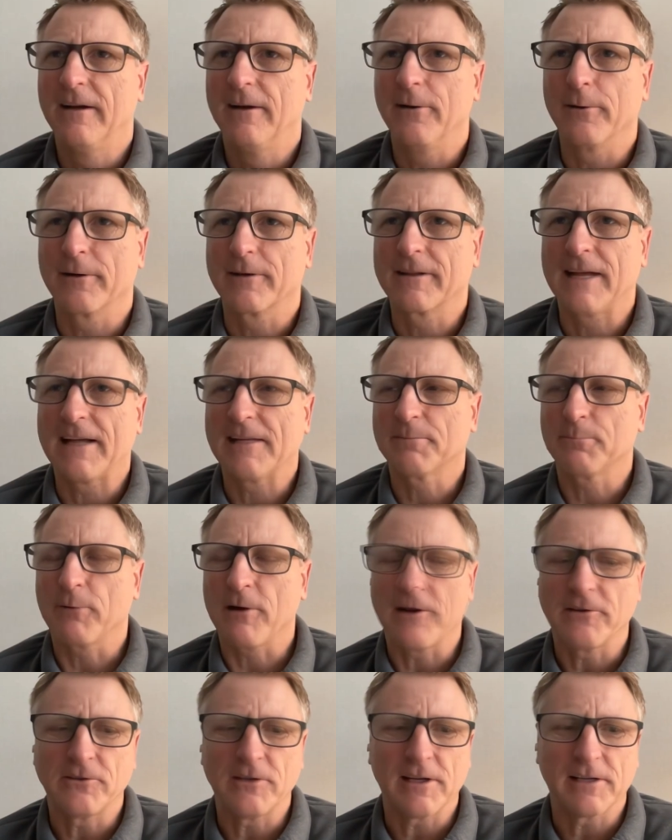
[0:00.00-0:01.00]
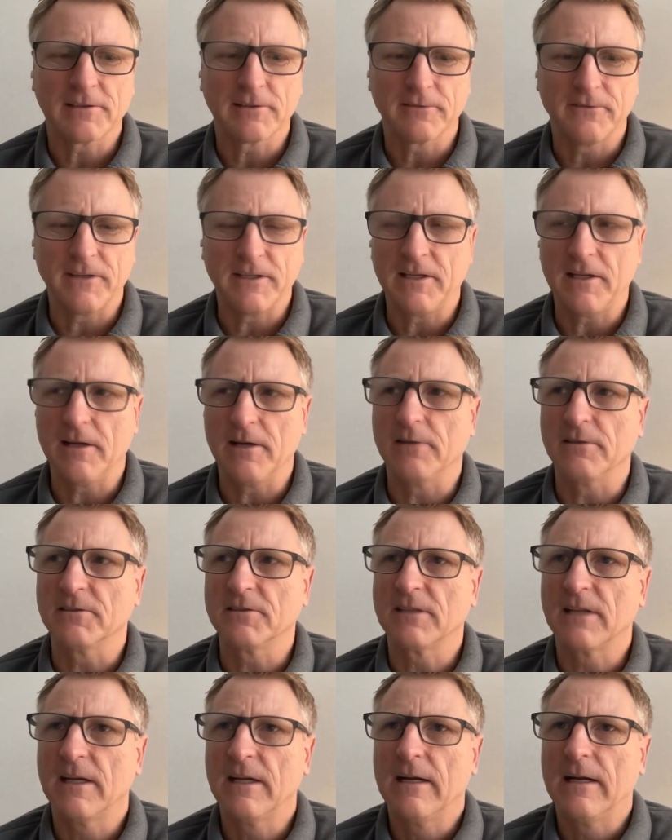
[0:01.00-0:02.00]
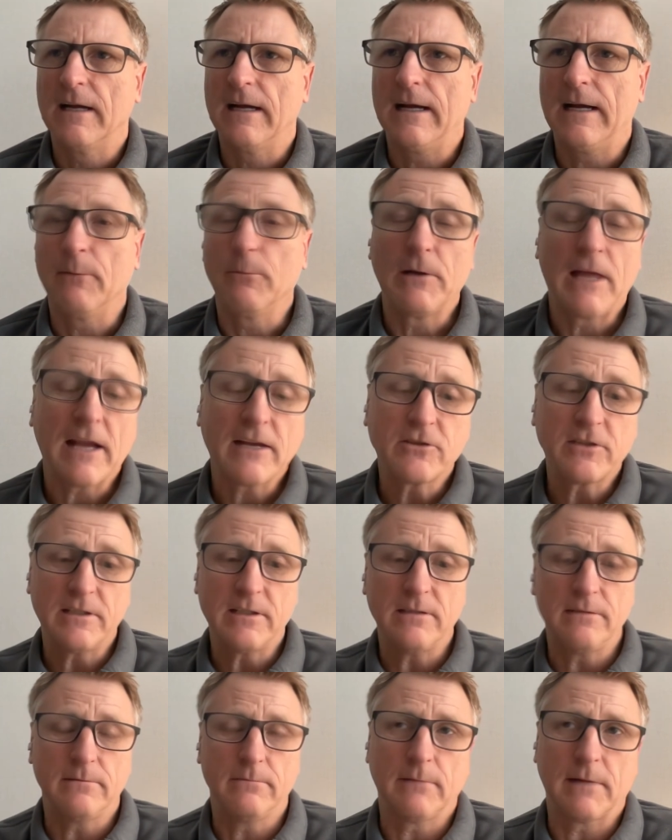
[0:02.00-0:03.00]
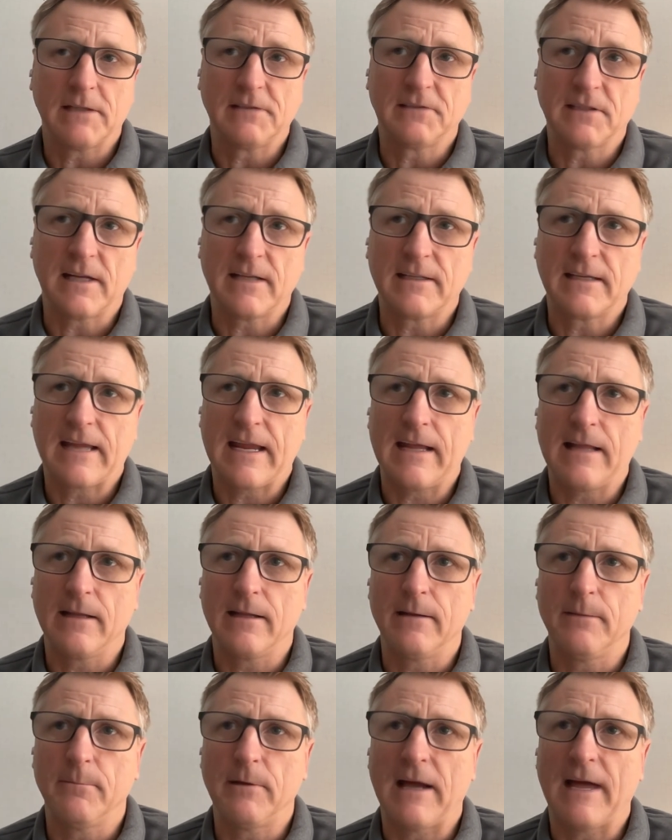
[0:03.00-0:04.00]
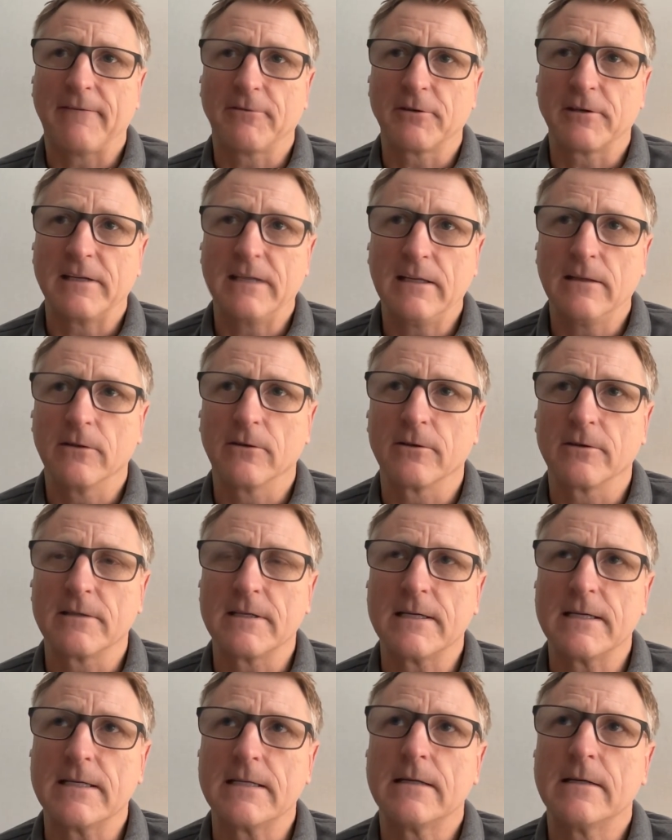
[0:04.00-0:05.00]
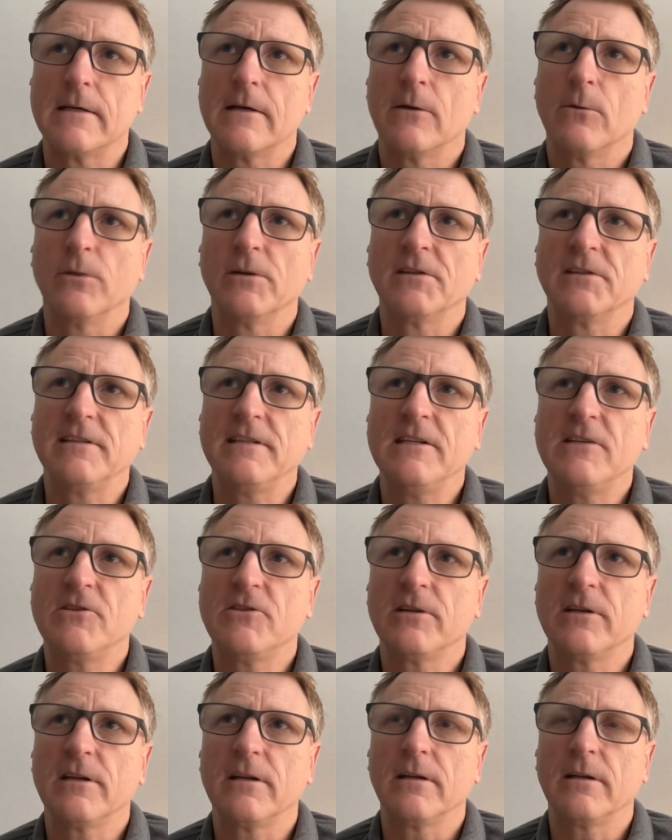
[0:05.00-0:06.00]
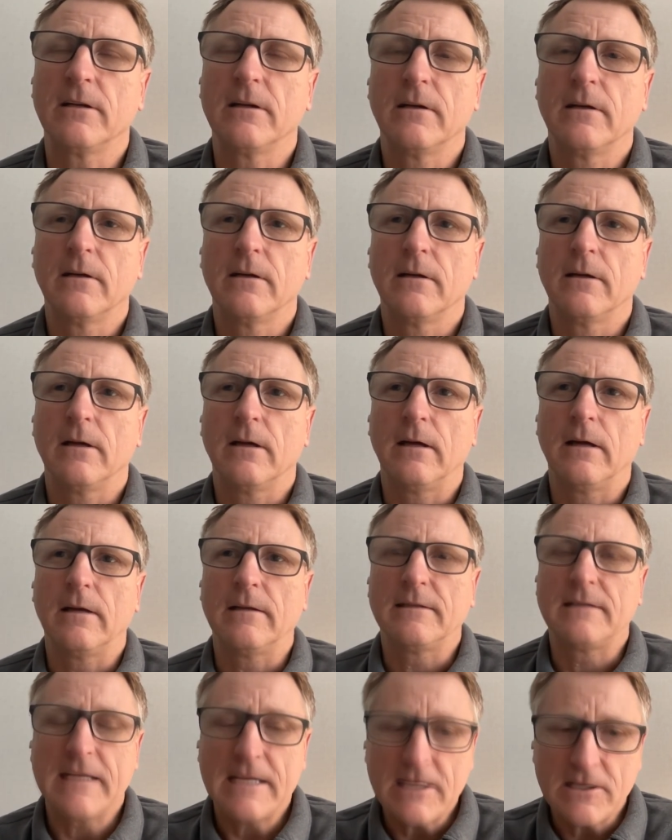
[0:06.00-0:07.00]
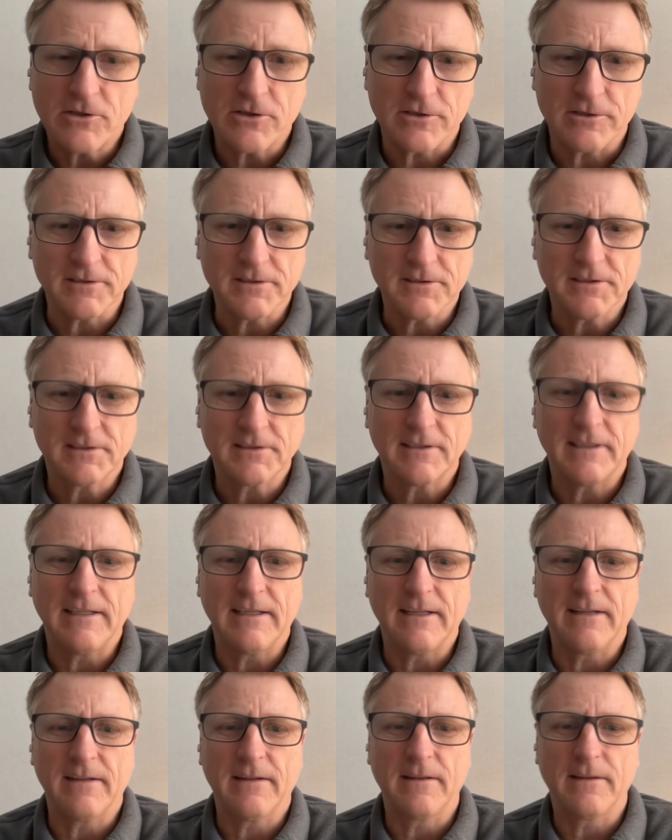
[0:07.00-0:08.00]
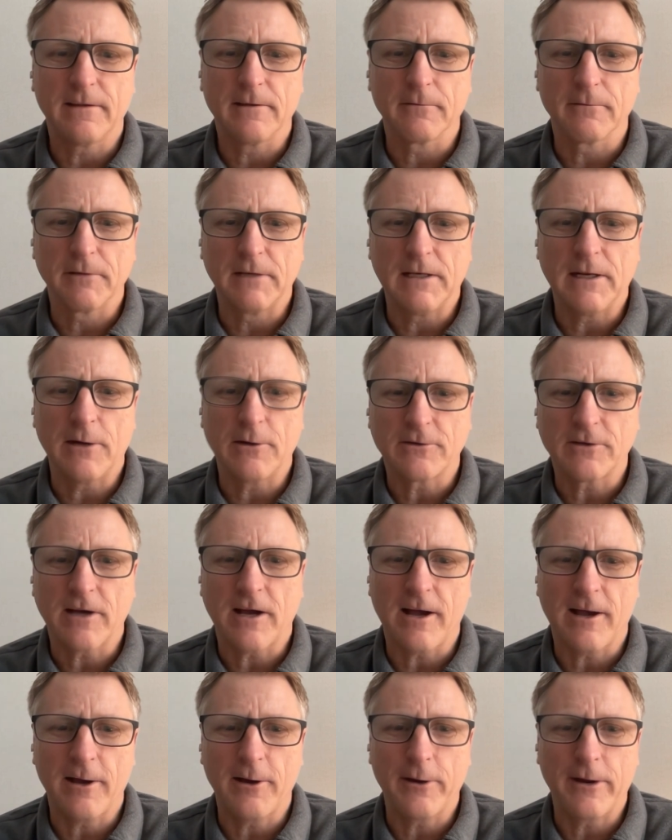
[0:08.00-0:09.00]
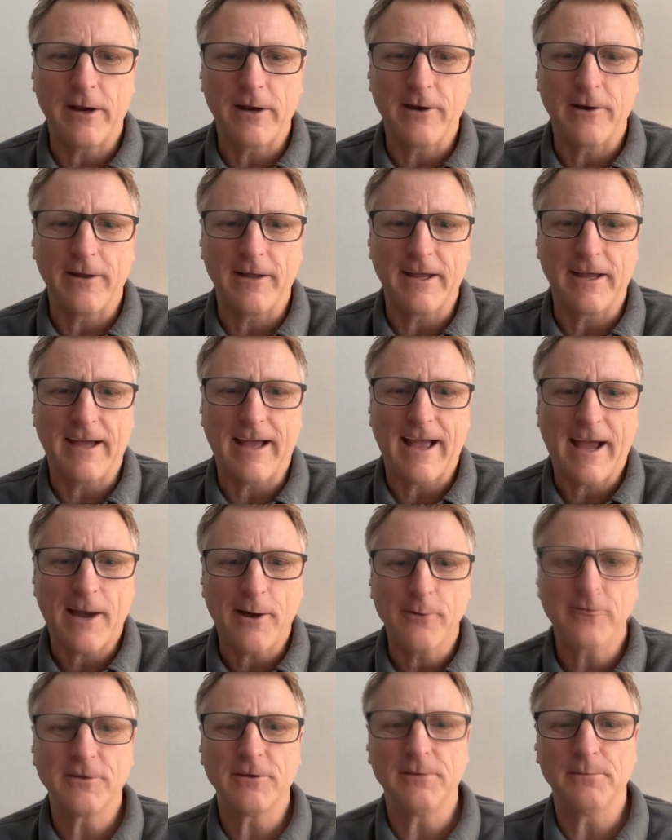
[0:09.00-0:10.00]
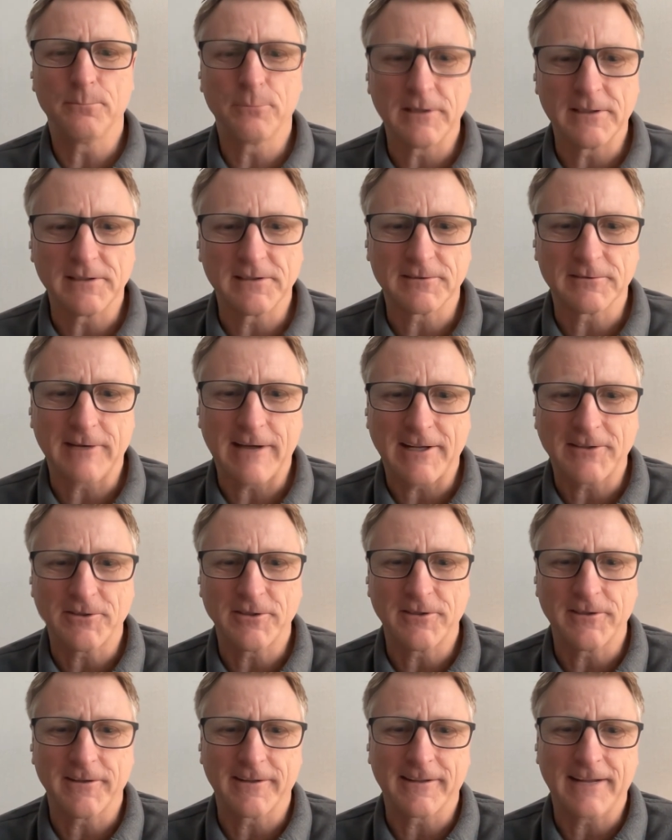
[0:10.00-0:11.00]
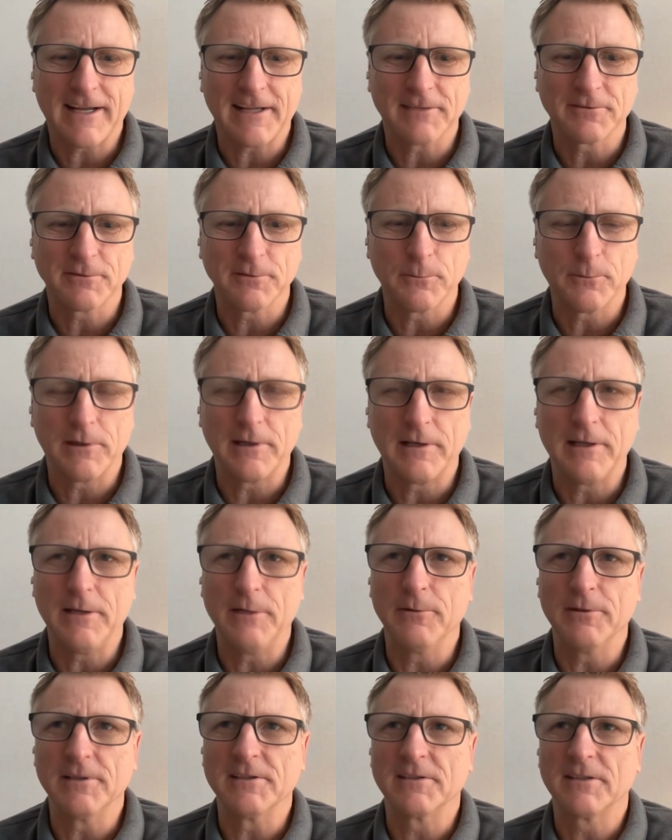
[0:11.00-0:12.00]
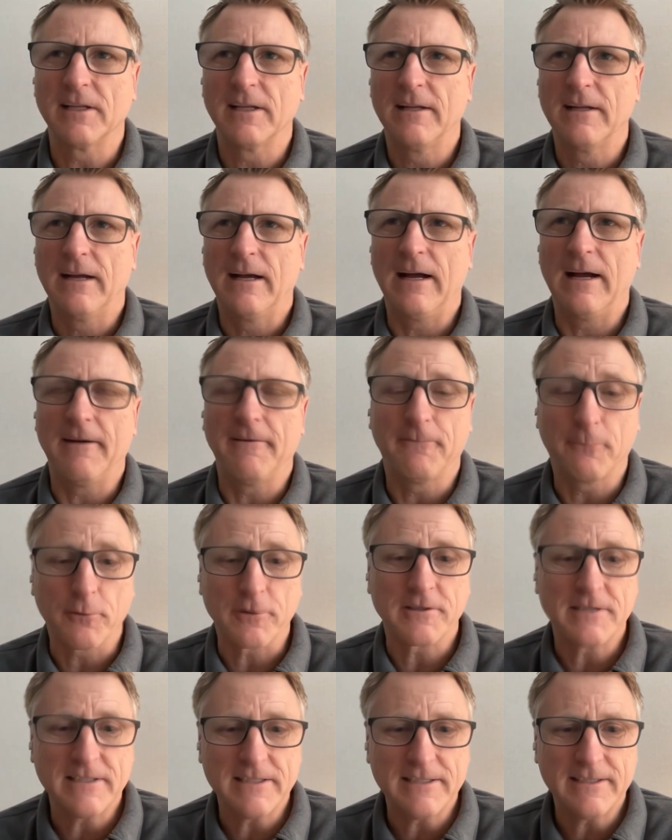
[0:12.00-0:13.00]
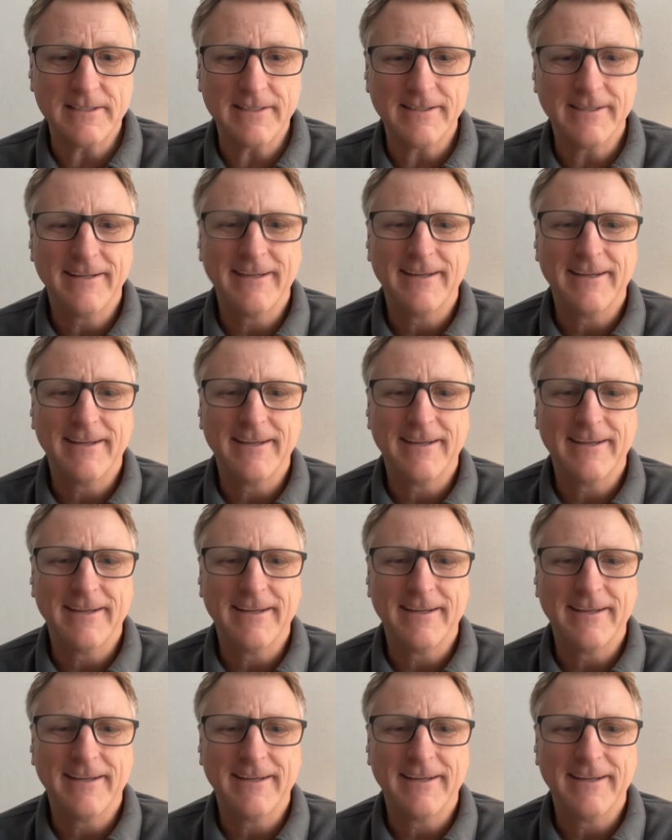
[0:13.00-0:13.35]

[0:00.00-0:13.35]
or class projects or videos. Uh, we actually, my son Caleb, after he learned it, was teaching teachers in the Reno Tahoe area how to bring Scratch into their classroom when he was uh, 14.